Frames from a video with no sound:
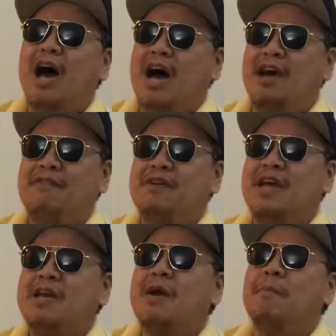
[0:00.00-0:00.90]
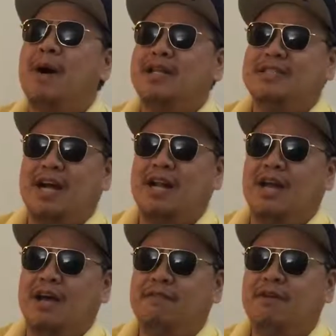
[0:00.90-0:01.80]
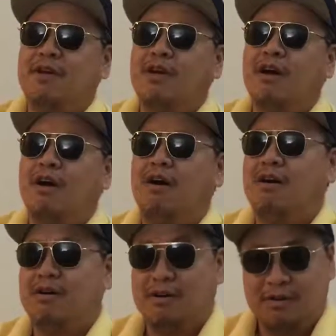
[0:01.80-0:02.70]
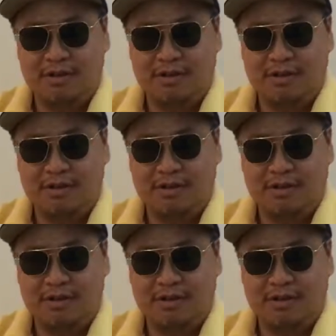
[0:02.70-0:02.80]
I ever ate my entire life. Oh,